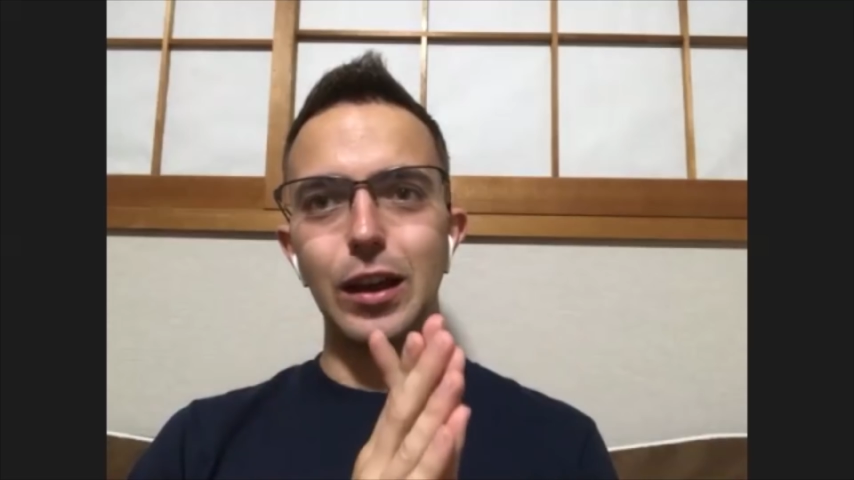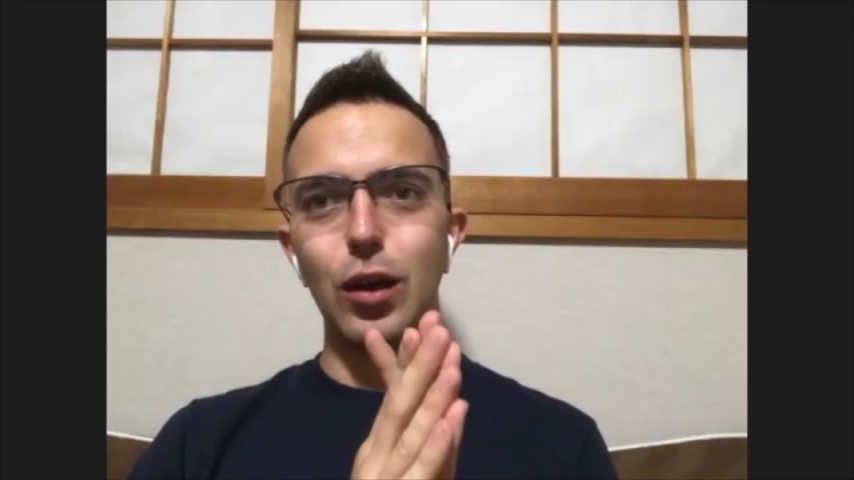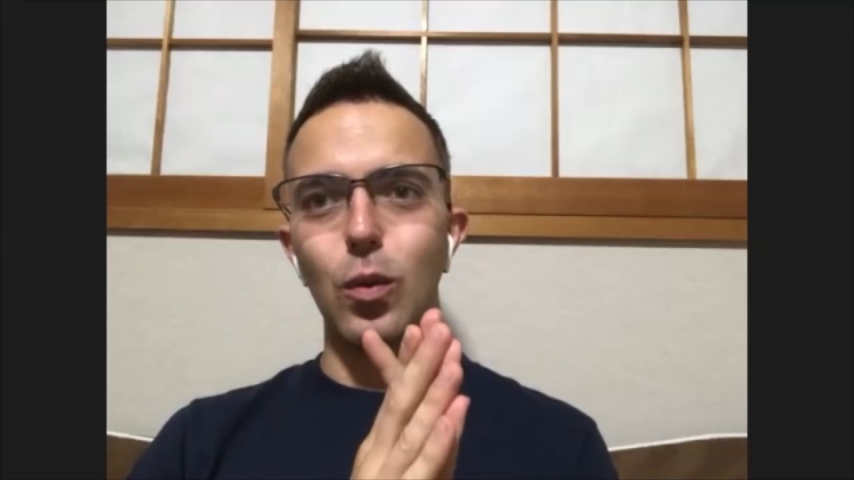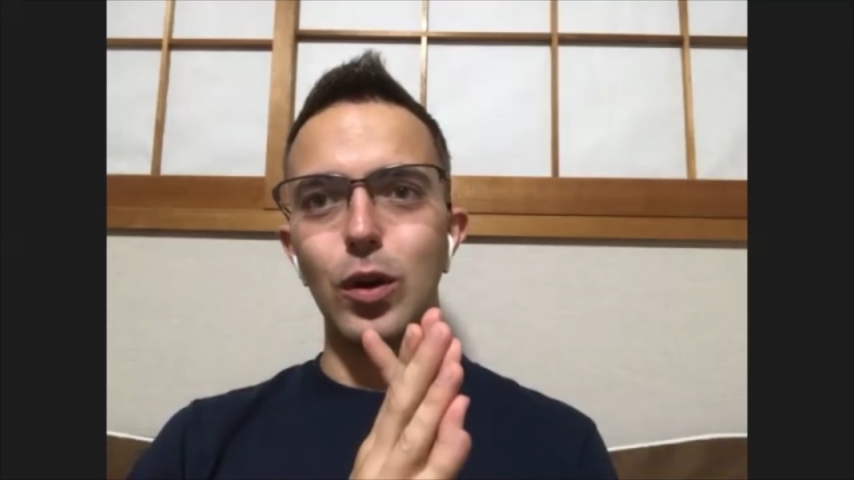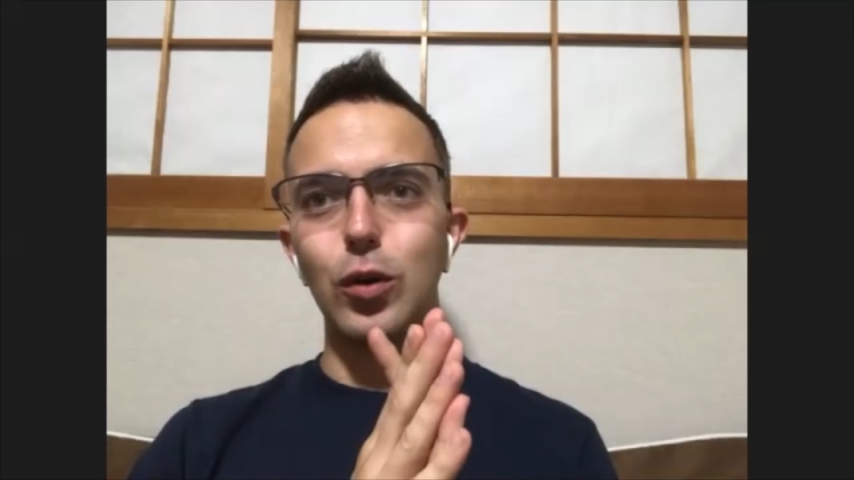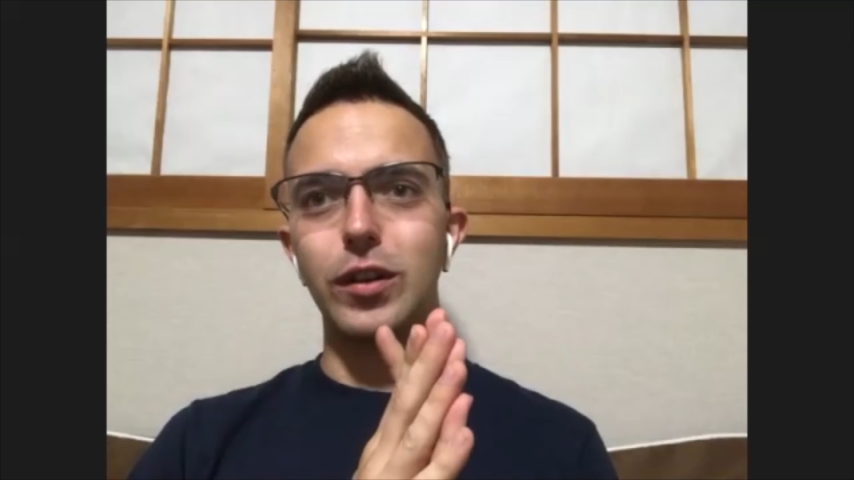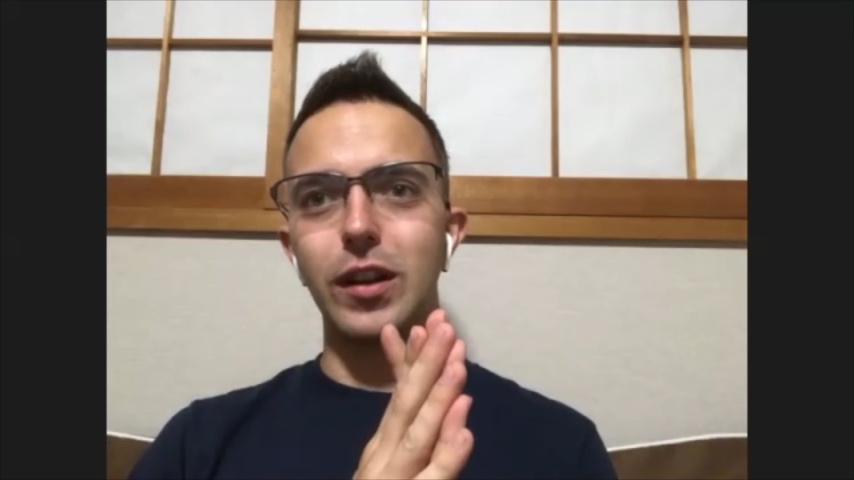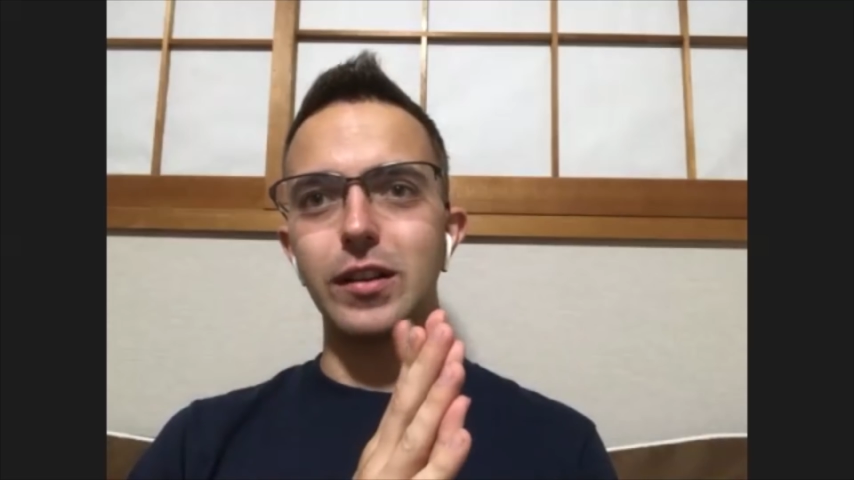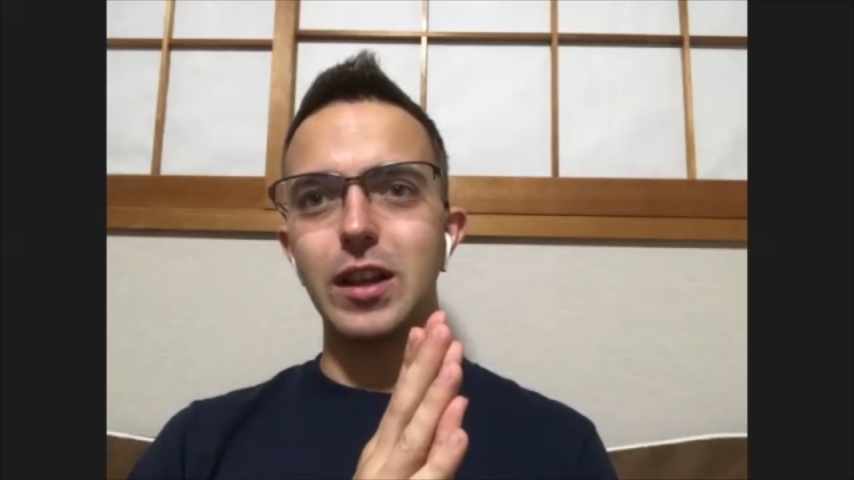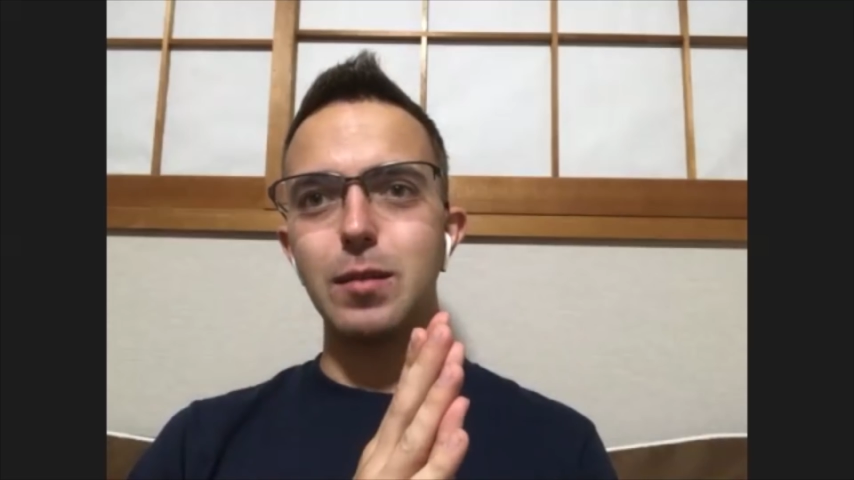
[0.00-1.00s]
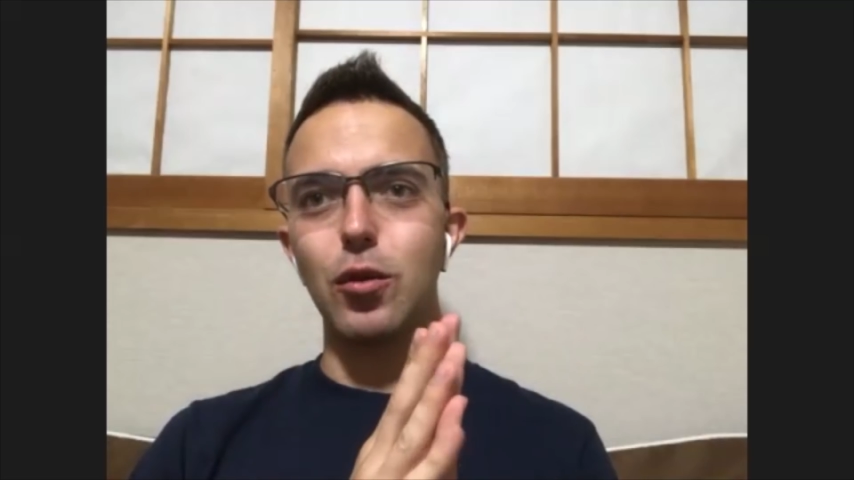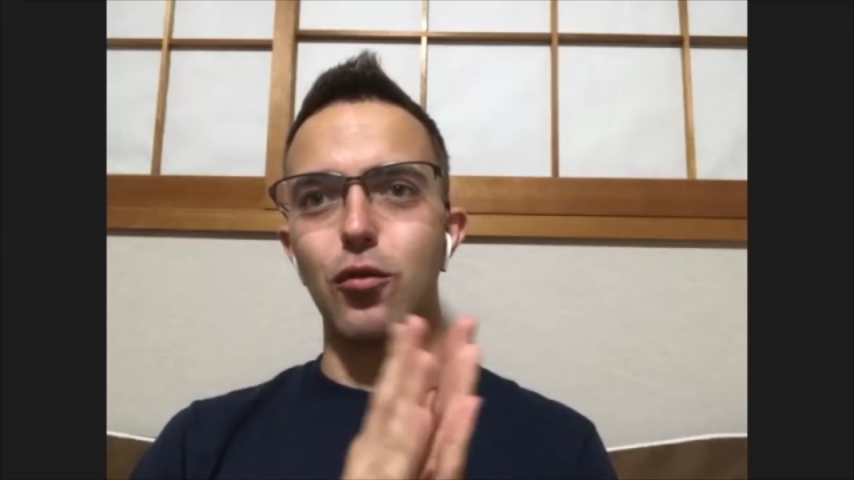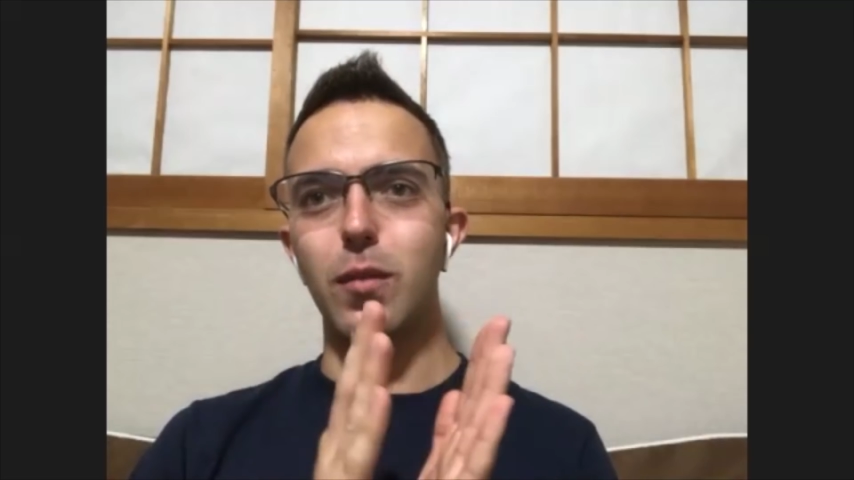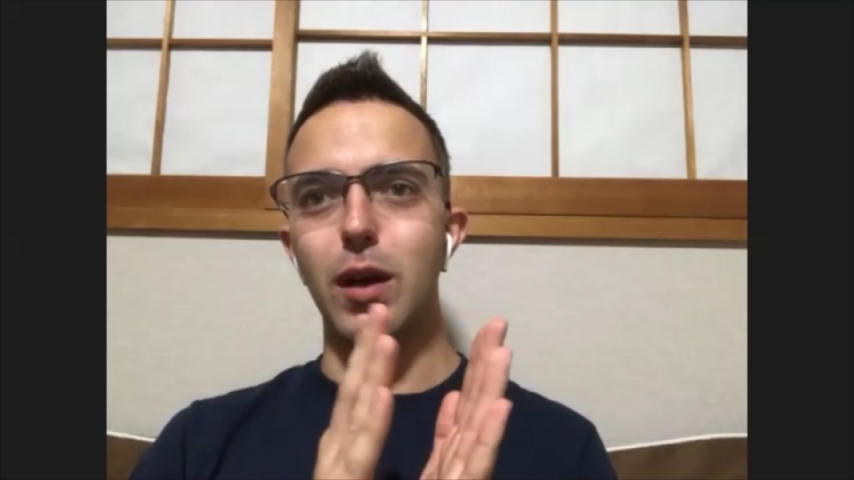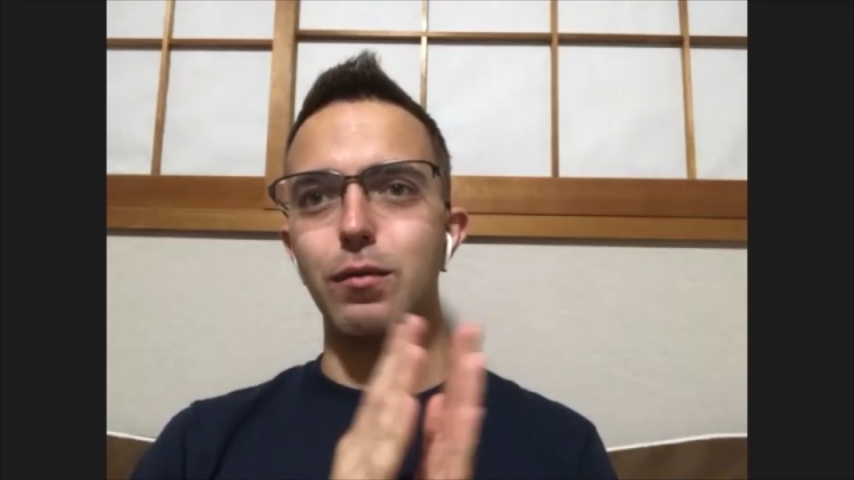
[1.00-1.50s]
when you tell name of
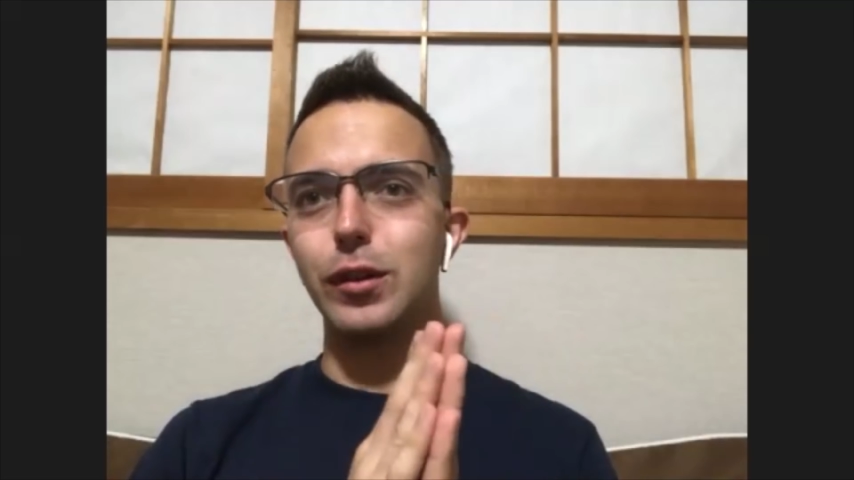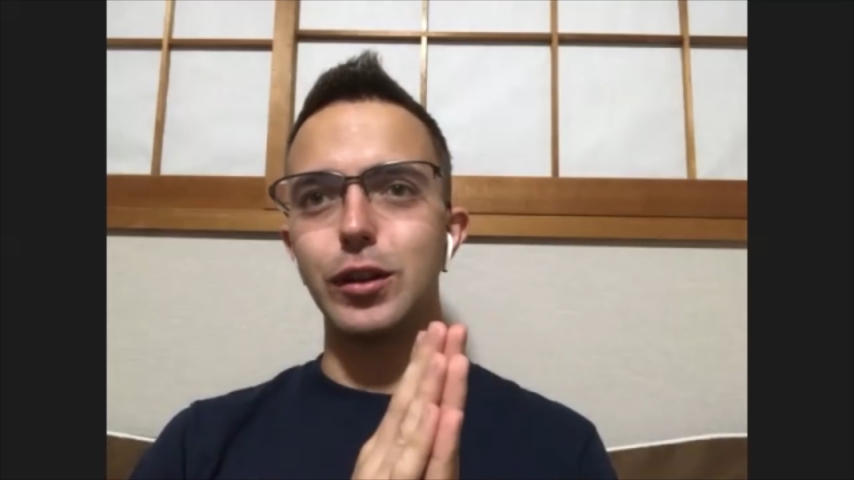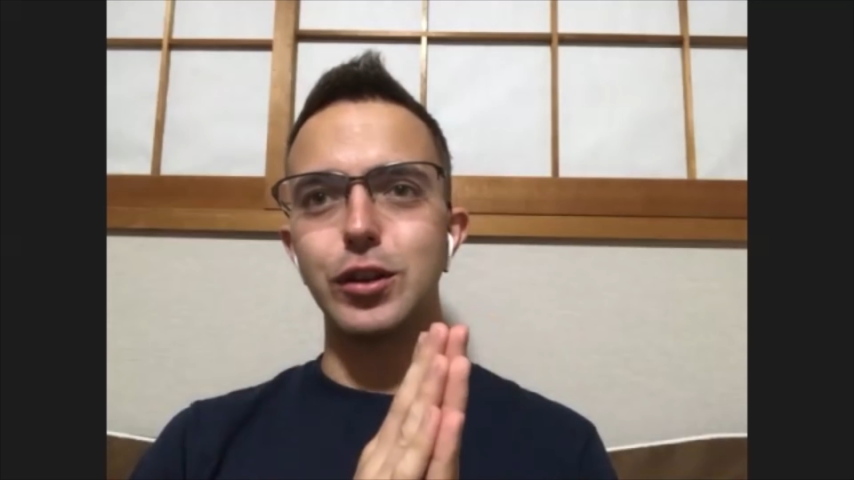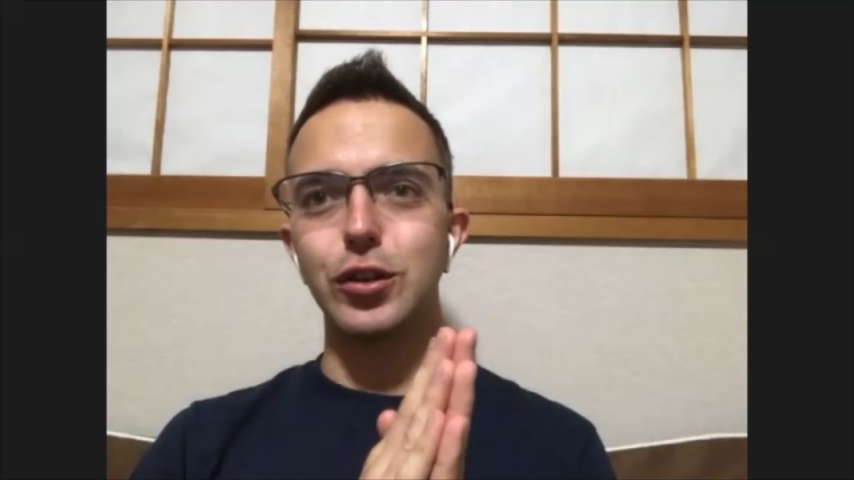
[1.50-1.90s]
my village,